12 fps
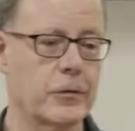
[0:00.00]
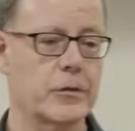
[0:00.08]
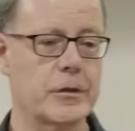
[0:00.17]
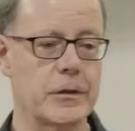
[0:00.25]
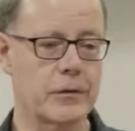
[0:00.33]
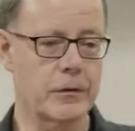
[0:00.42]

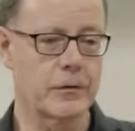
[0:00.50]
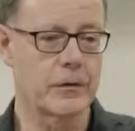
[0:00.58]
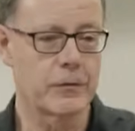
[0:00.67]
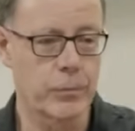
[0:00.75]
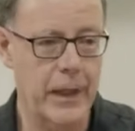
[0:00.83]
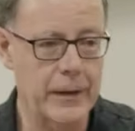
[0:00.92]
Jesus
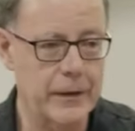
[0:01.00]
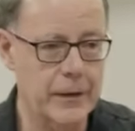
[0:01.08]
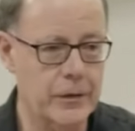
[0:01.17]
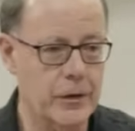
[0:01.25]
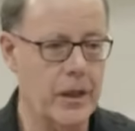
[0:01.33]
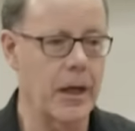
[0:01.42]
is riding
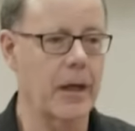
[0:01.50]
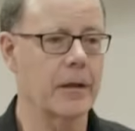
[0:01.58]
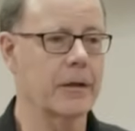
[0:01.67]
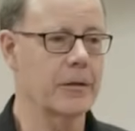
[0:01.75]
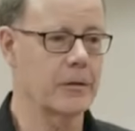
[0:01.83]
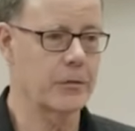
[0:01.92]
in the car,
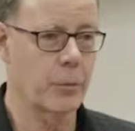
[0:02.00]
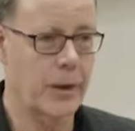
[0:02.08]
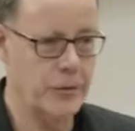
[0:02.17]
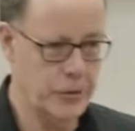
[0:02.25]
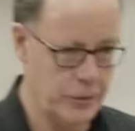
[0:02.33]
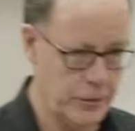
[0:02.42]
and he just wants